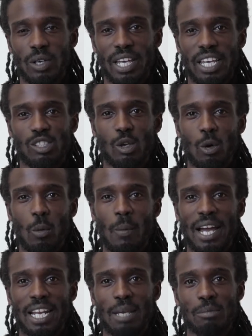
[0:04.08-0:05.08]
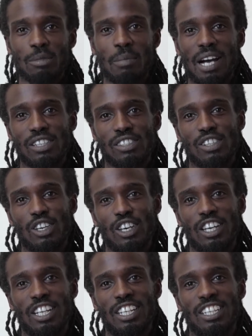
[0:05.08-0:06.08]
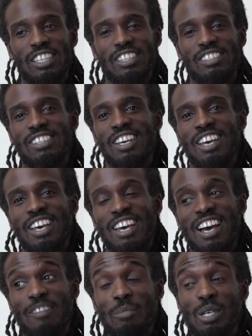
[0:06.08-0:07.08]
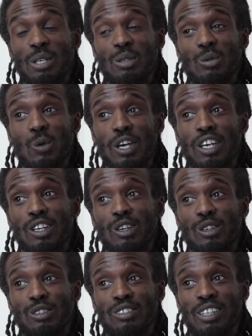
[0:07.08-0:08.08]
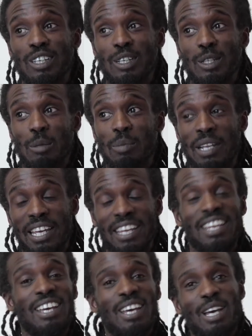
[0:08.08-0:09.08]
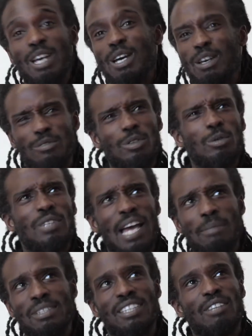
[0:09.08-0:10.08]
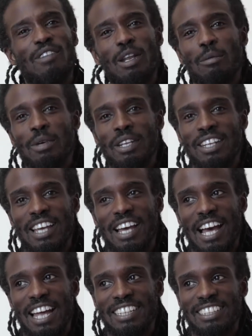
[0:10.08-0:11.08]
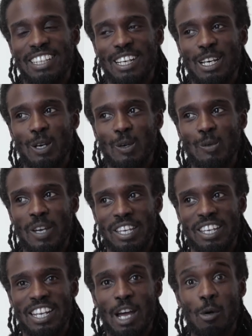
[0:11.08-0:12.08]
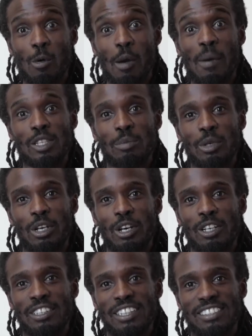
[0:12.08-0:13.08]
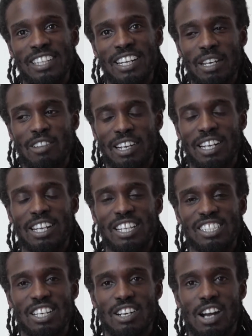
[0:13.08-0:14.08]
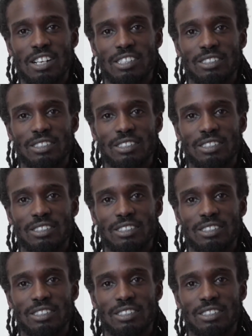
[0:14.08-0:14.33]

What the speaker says: Okay, so my name's Marcus Hercules. I've been working on the play a few times in development, and we're here now, we're about to put it on. And I play Grandad Anansi.